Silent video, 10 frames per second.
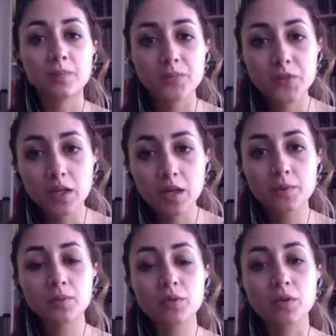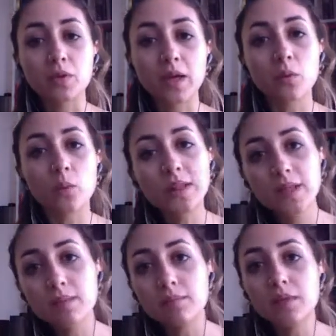to come through. And when
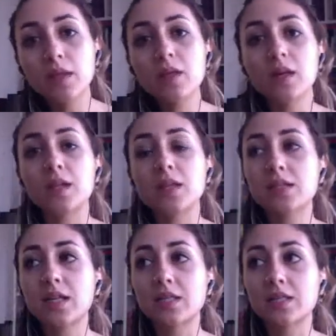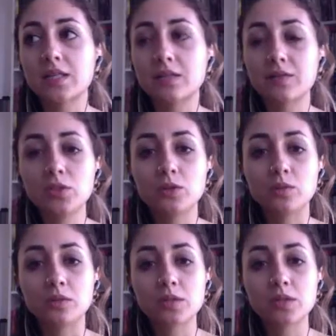they meet us as
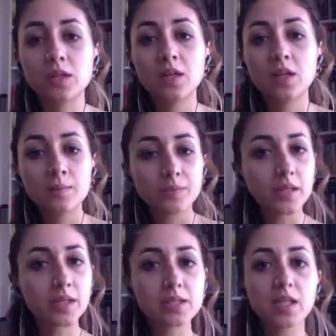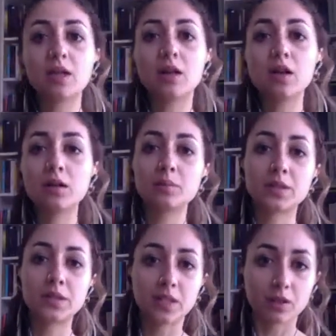individuals, they take on
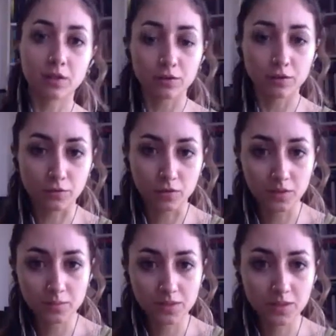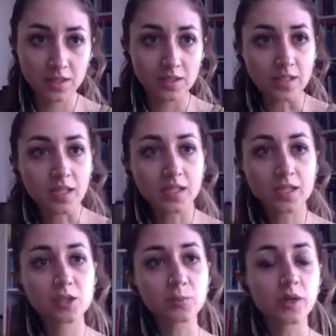particular forms. They get
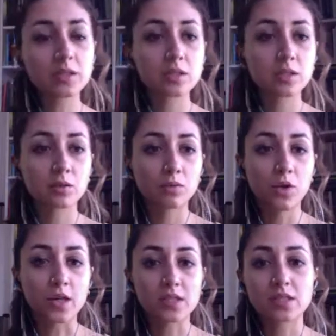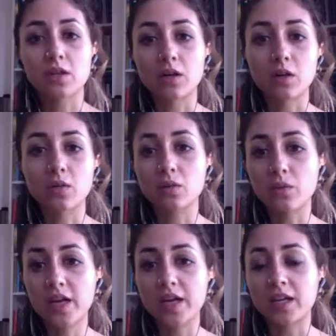expressed through us in our own
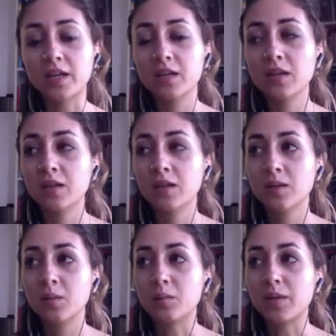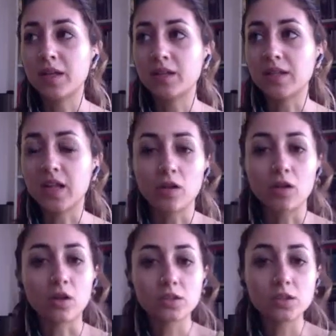way, but they are
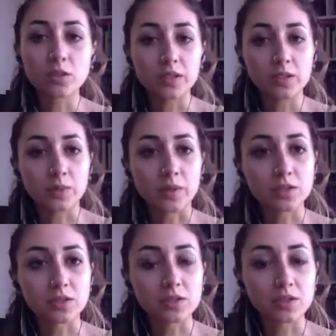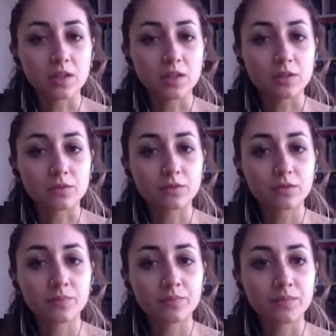also expressions of
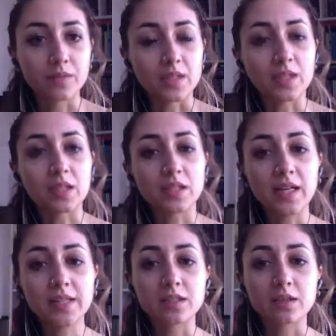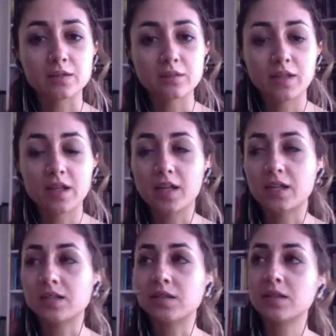the collective.
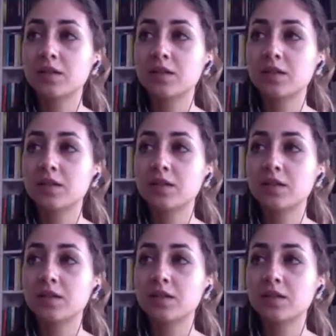And